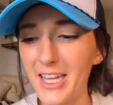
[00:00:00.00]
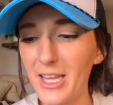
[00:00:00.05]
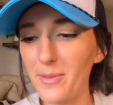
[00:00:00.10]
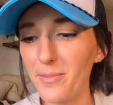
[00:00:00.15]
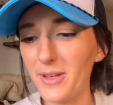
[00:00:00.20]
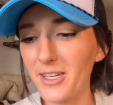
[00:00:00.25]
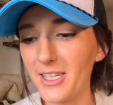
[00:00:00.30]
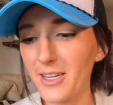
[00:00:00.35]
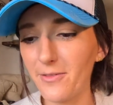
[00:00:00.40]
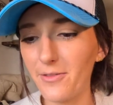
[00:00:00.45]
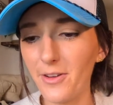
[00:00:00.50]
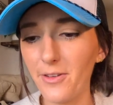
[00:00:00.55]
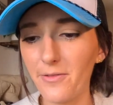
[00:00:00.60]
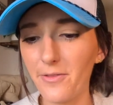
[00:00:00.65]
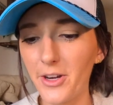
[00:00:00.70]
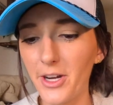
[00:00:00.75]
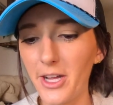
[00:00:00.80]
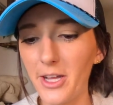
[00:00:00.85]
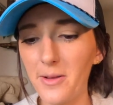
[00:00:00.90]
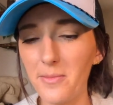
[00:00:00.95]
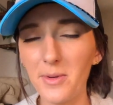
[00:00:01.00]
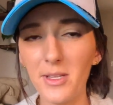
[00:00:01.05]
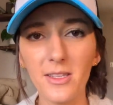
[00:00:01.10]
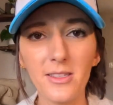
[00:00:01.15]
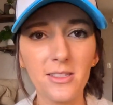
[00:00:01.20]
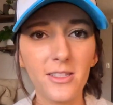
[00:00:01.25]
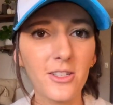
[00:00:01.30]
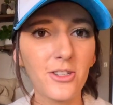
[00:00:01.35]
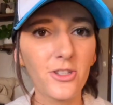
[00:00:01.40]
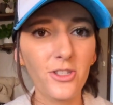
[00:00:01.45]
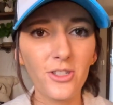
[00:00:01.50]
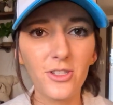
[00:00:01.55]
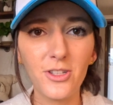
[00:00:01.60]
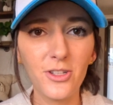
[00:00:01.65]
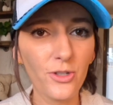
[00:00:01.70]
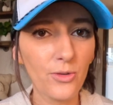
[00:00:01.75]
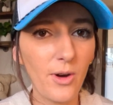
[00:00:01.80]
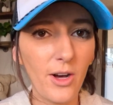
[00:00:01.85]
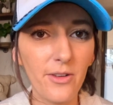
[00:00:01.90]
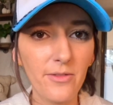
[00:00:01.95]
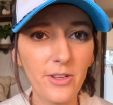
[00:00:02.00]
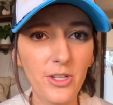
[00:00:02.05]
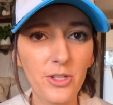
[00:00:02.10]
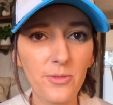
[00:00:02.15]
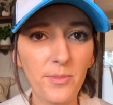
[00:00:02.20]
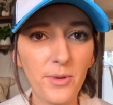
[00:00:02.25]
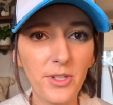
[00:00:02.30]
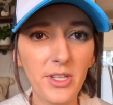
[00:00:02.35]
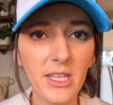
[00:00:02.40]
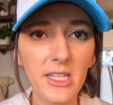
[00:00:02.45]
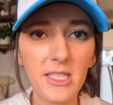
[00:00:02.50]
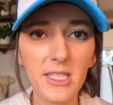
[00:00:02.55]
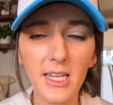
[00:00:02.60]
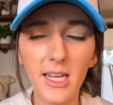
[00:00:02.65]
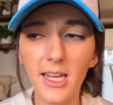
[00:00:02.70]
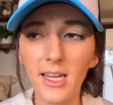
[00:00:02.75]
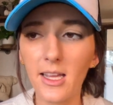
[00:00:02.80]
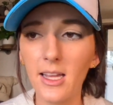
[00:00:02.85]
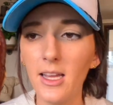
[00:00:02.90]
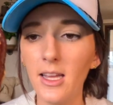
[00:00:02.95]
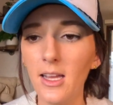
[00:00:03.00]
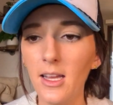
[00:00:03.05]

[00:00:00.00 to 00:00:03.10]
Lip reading: keep it different for him, but this is just a 12-inch bully stick.